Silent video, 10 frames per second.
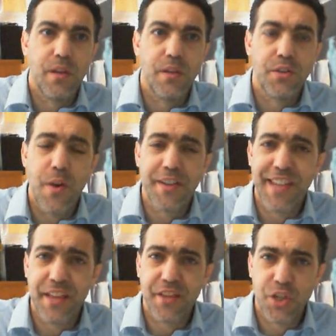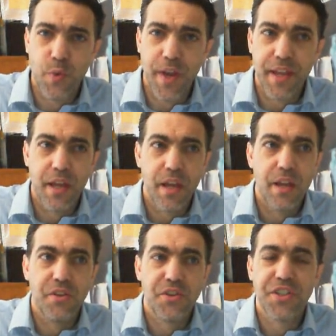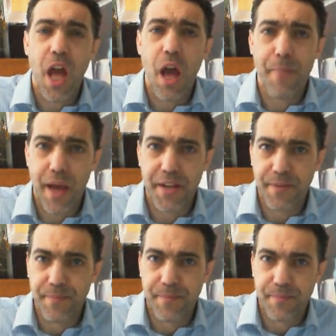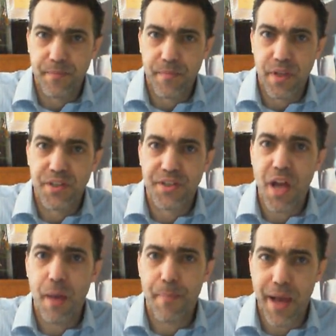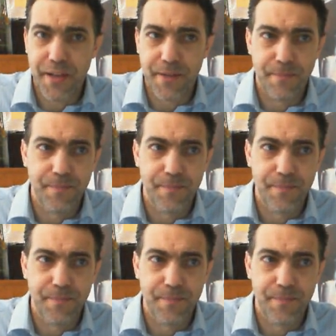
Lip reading: So I say it this way. Starbud. Starbud.